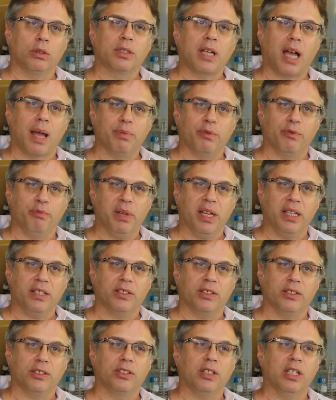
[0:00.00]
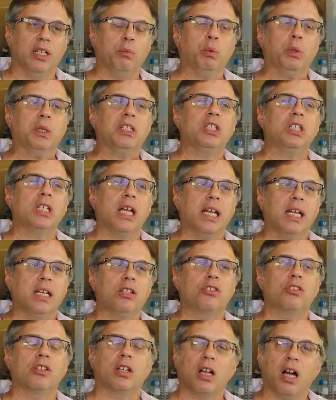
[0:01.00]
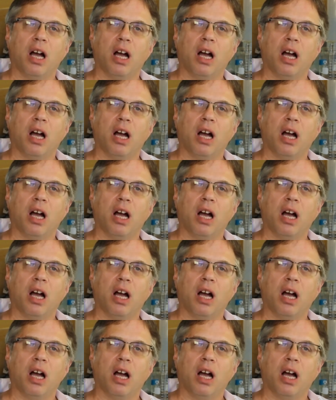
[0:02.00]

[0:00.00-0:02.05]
type of basis. It would change the